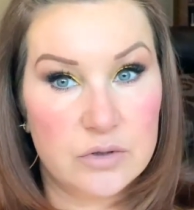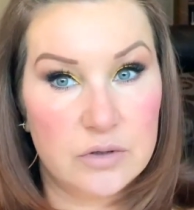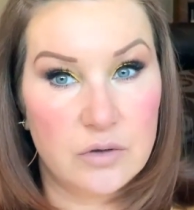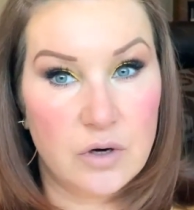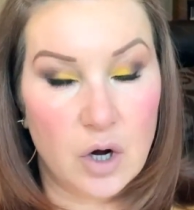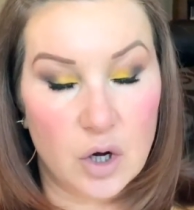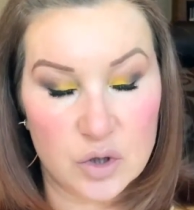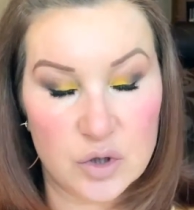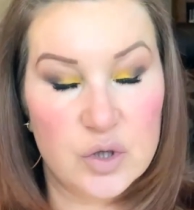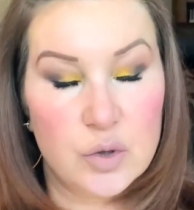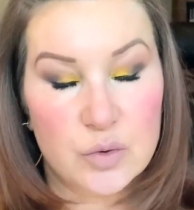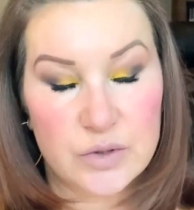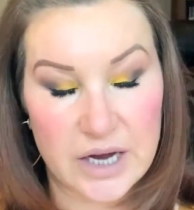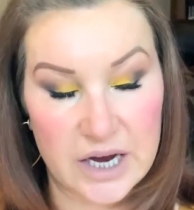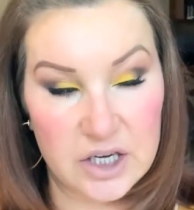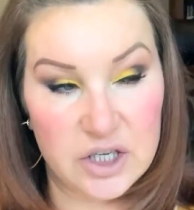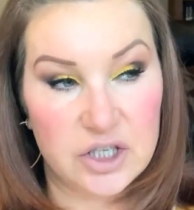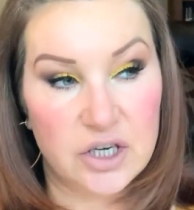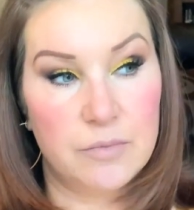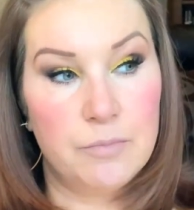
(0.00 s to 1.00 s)

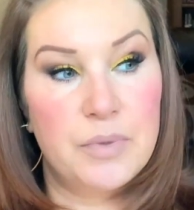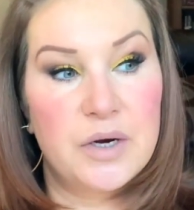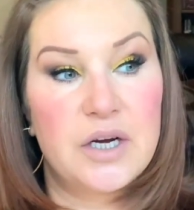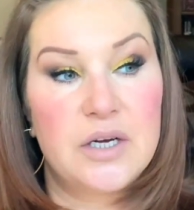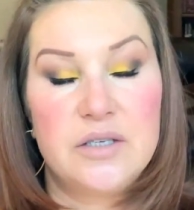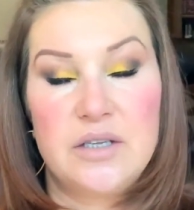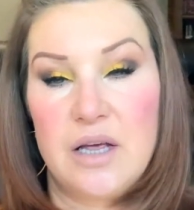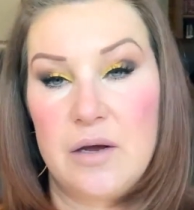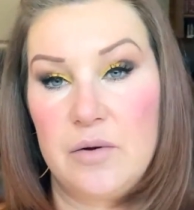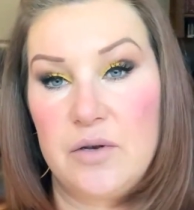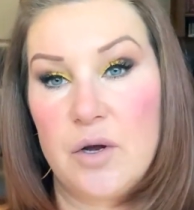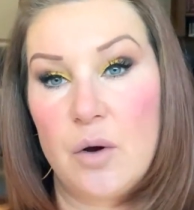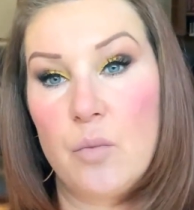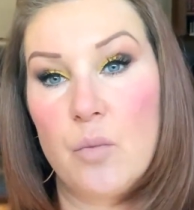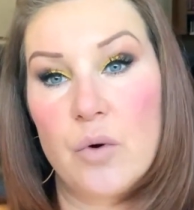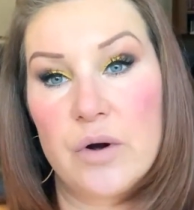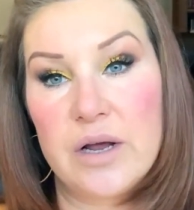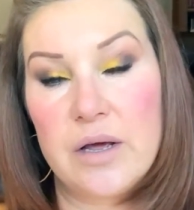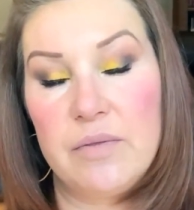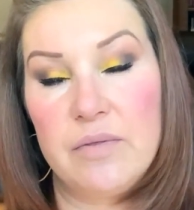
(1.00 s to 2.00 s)
consultation, because they don't
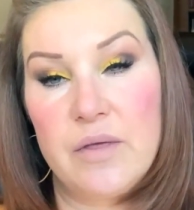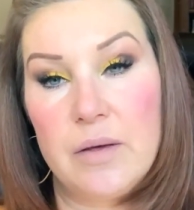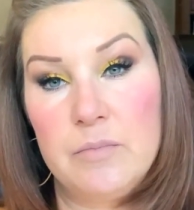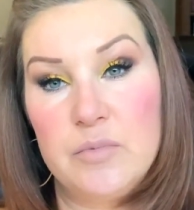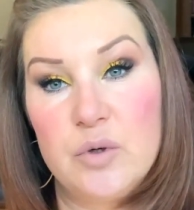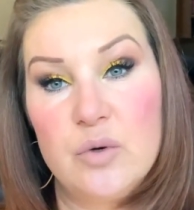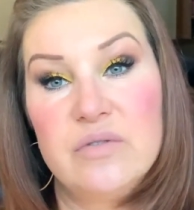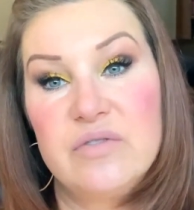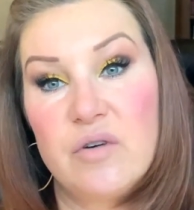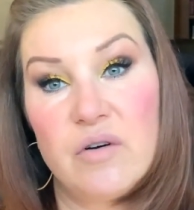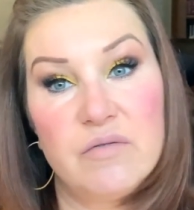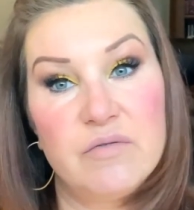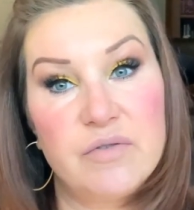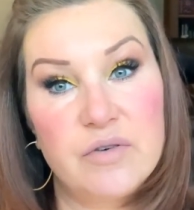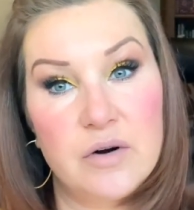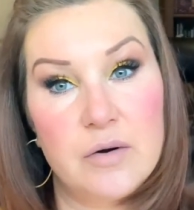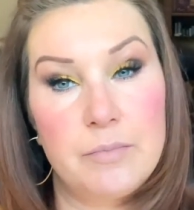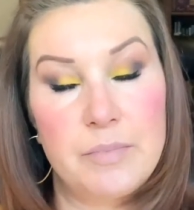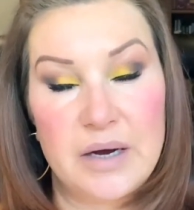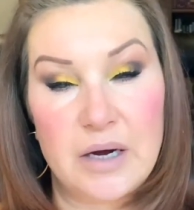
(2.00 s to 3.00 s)
want them to have gone
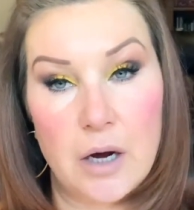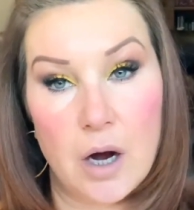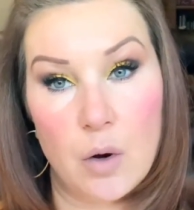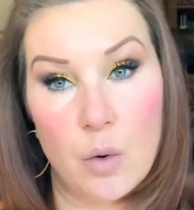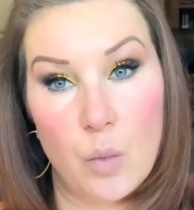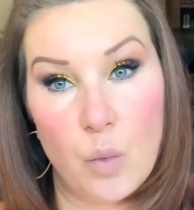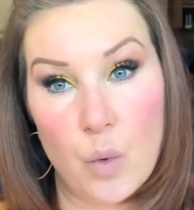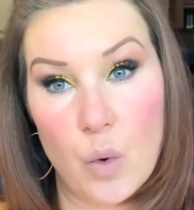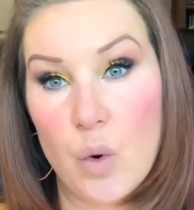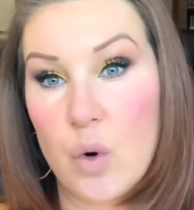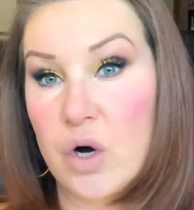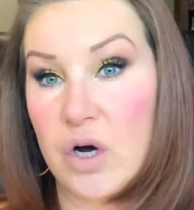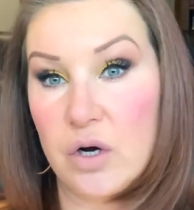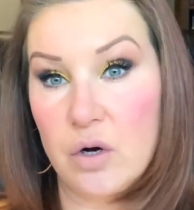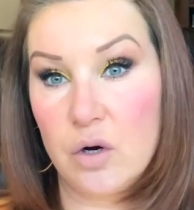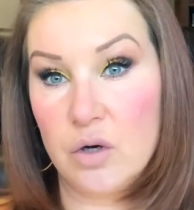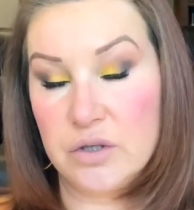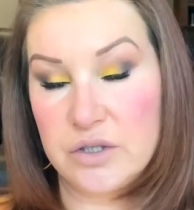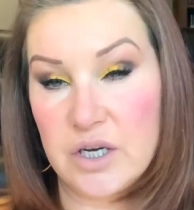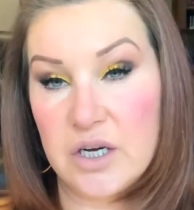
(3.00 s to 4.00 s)
for a big old walk and
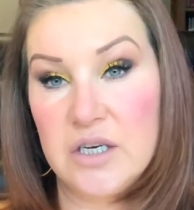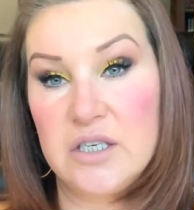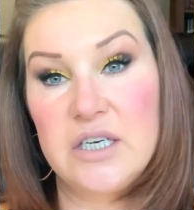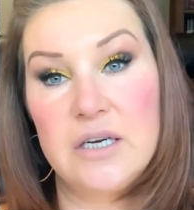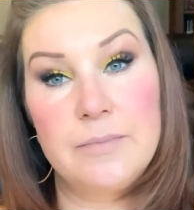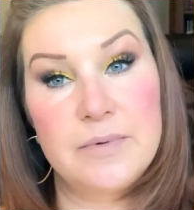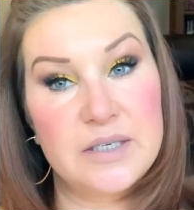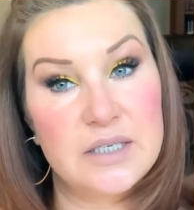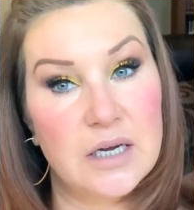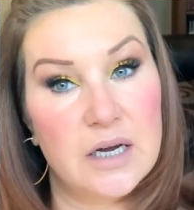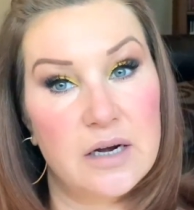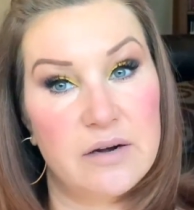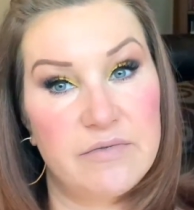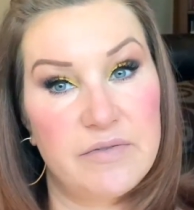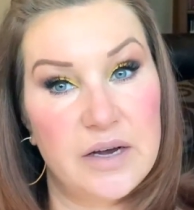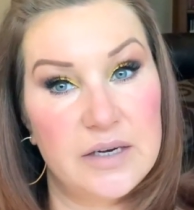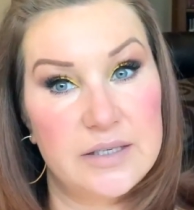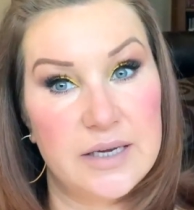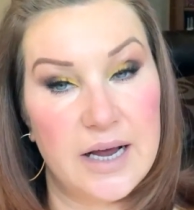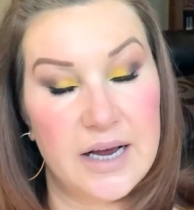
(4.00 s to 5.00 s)
got dirty, because it can
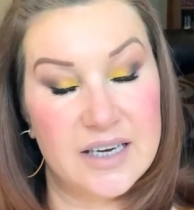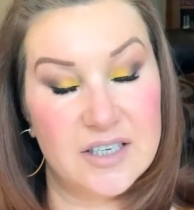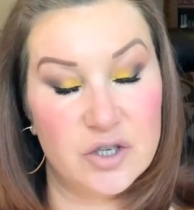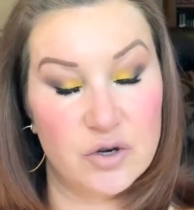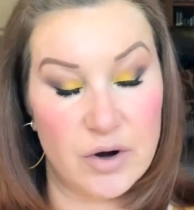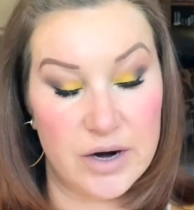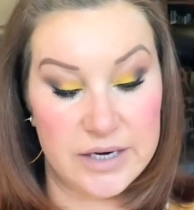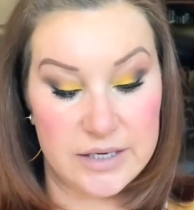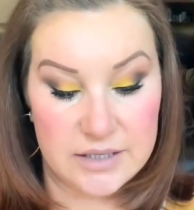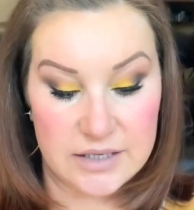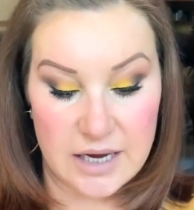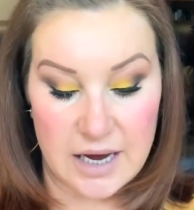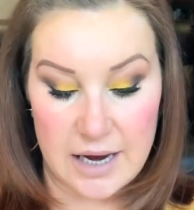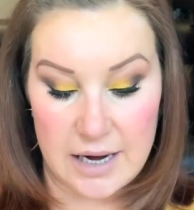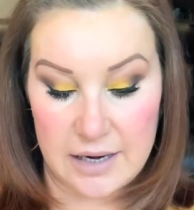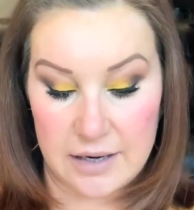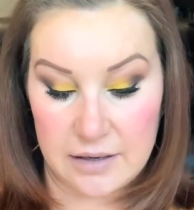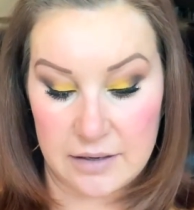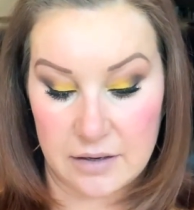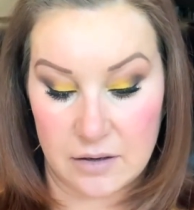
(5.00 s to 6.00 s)
affect x-rays
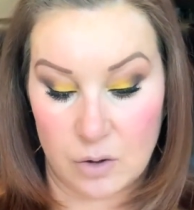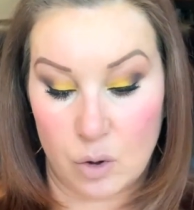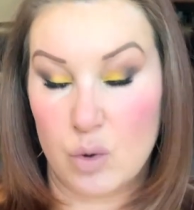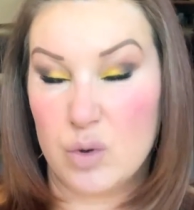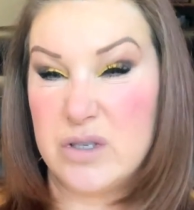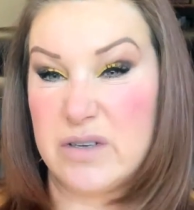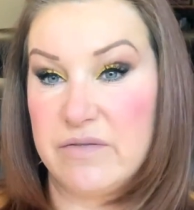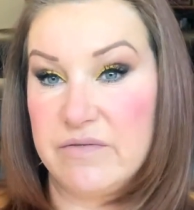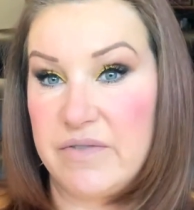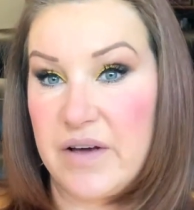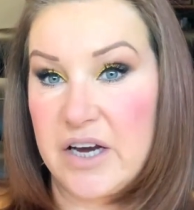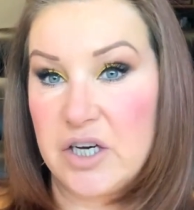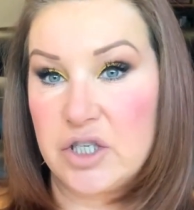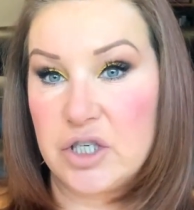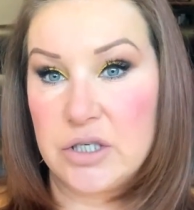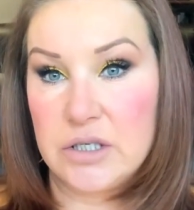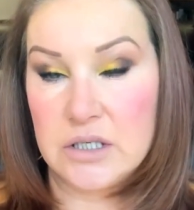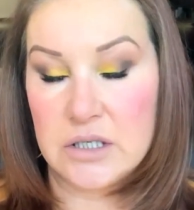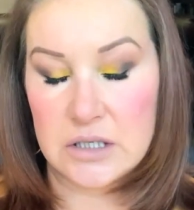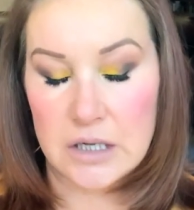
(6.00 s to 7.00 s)
and cause
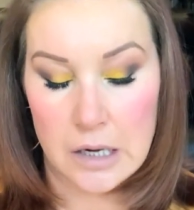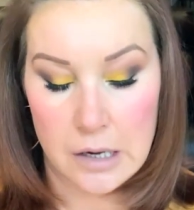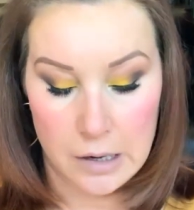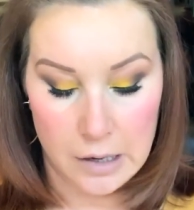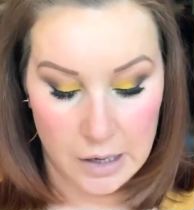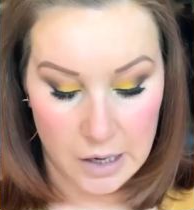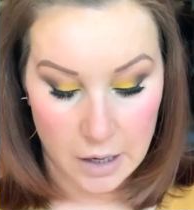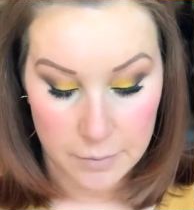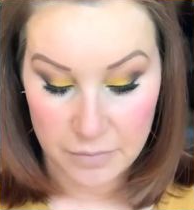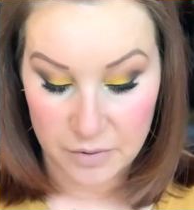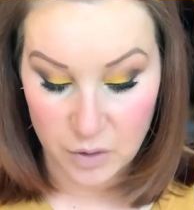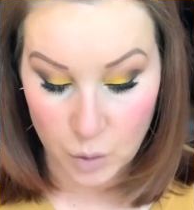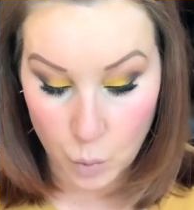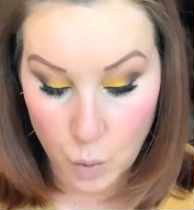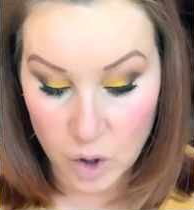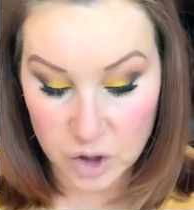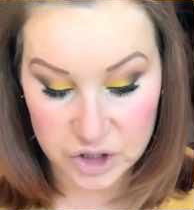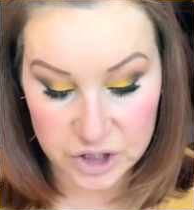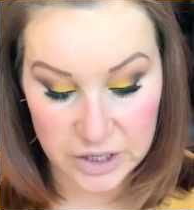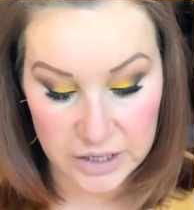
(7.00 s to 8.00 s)
infections. But the
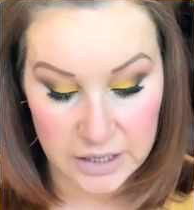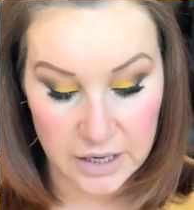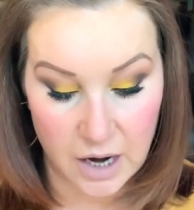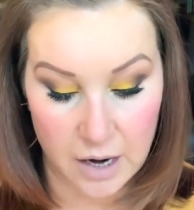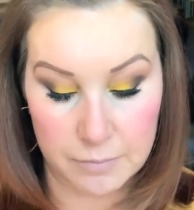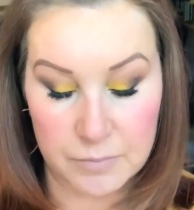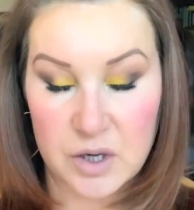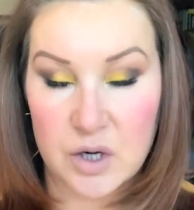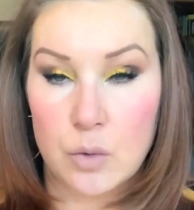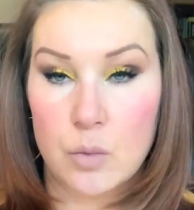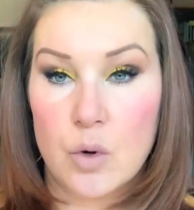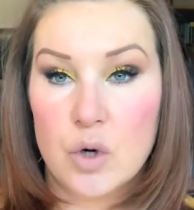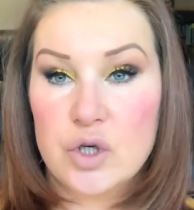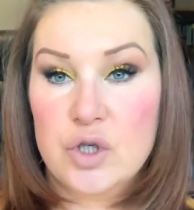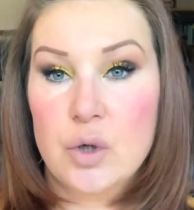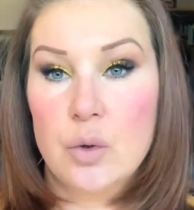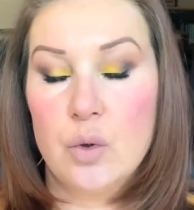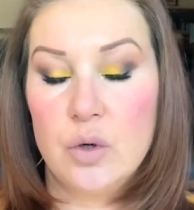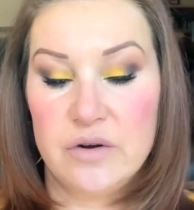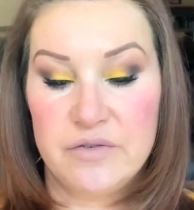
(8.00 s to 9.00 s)
washing, I'm going to
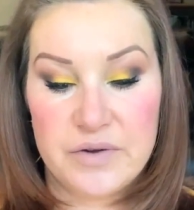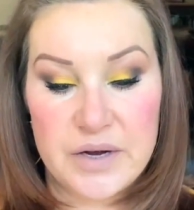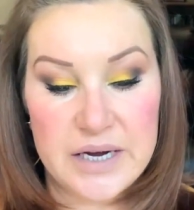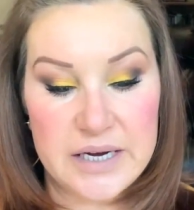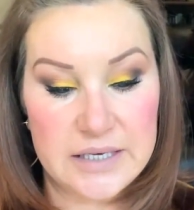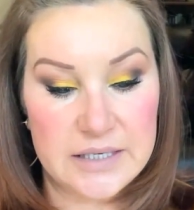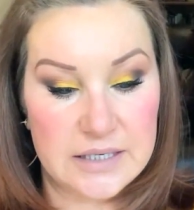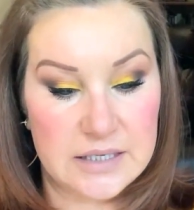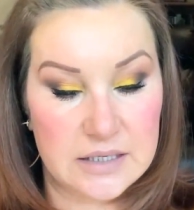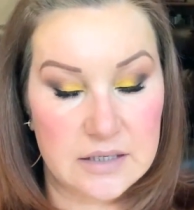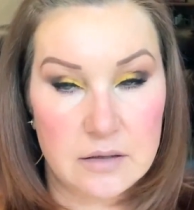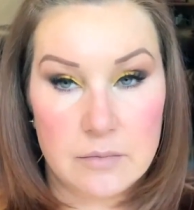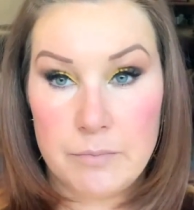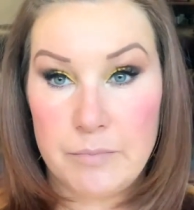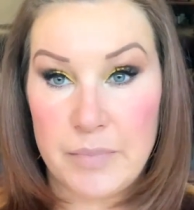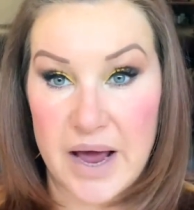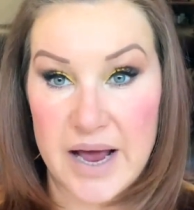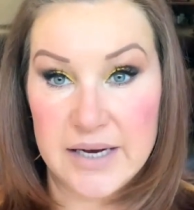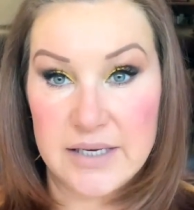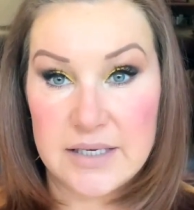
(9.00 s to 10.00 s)
wash all of his
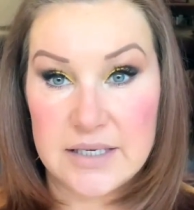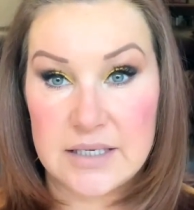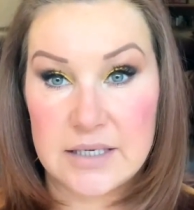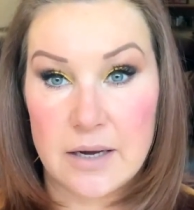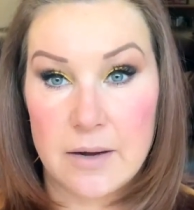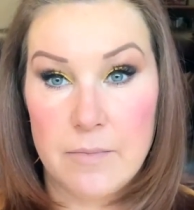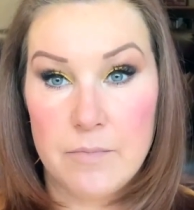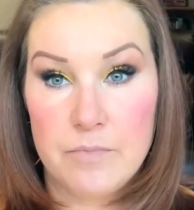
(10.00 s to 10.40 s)
beds,